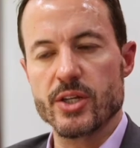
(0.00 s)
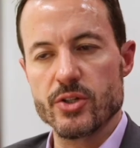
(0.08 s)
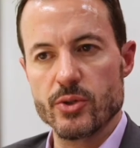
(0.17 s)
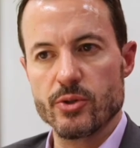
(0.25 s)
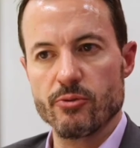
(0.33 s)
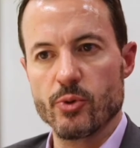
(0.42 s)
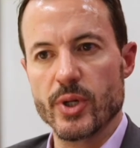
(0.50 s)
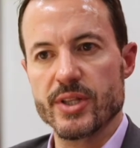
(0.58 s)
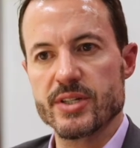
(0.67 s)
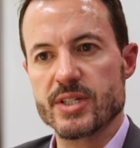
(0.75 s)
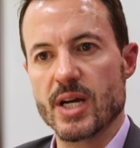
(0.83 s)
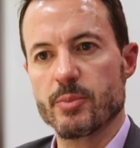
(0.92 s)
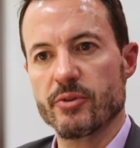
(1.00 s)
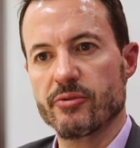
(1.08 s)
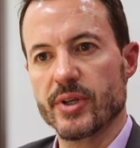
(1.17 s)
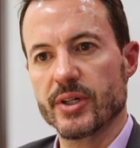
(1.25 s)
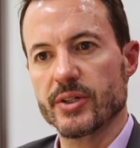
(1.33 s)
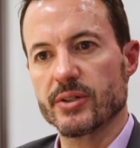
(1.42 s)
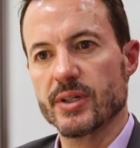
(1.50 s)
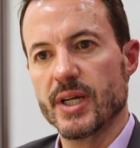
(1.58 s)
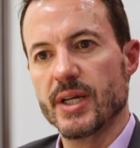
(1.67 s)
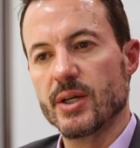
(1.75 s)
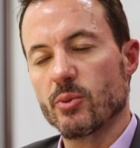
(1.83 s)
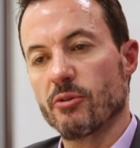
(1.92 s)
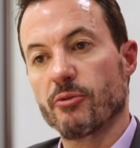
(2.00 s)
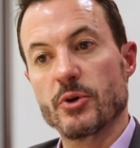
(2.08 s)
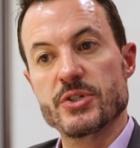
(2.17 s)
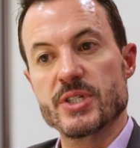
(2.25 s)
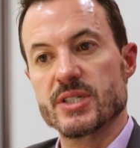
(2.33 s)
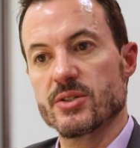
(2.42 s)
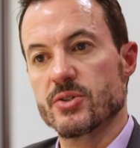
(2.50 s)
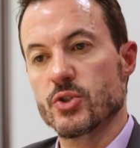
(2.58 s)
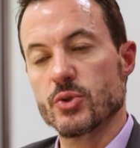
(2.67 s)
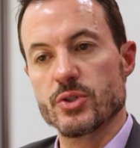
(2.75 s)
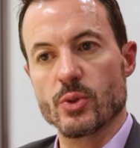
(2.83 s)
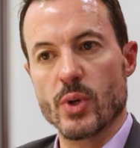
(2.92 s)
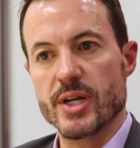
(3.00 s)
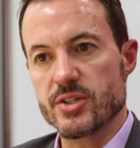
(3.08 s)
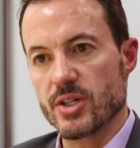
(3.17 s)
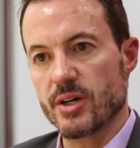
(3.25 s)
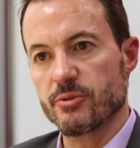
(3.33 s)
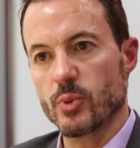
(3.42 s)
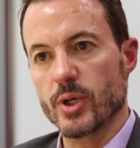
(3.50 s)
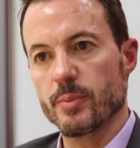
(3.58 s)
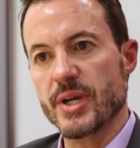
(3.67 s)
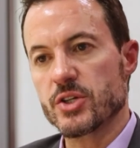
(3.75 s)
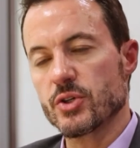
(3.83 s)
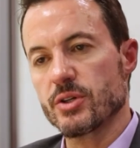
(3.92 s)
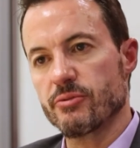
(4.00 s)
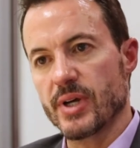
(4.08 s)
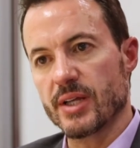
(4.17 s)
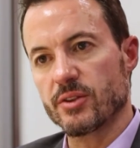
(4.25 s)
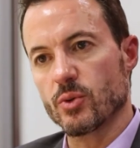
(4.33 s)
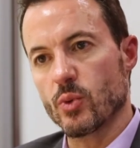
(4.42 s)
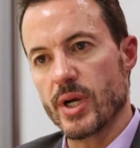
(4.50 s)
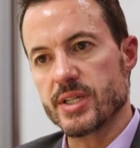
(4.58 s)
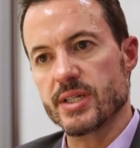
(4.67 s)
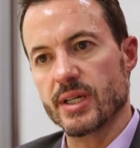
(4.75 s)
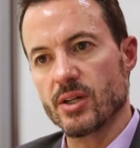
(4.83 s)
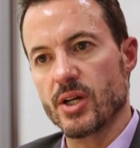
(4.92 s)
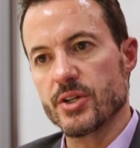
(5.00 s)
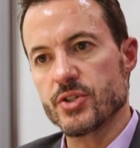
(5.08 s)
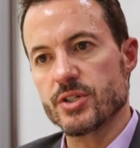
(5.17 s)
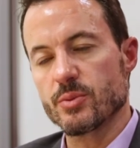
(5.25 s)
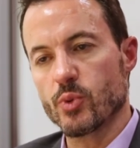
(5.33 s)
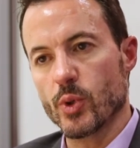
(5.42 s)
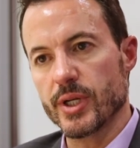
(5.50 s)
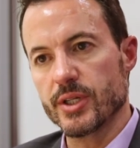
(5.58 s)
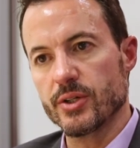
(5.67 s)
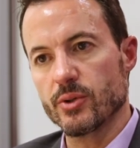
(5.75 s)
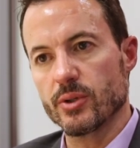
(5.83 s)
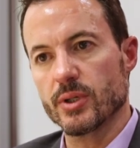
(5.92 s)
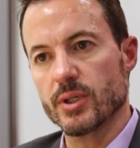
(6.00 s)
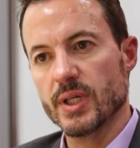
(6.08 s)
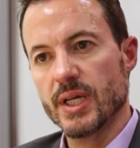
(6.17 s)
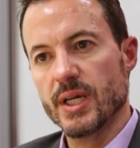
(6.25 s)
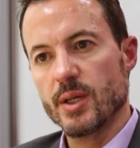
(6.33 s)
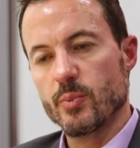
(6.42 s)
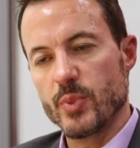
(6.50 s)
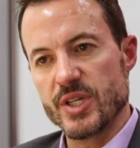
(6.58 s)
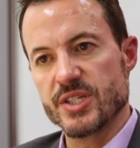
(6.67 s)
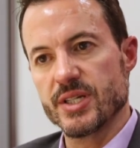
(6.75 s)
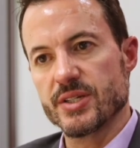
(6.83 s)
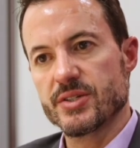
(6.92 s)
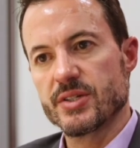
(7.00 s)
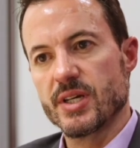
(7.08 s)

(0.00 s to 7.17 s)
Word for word: can do to avoid this type of failure? Well, first is to choose the right software. Make sure you've got the right technology supporting your business,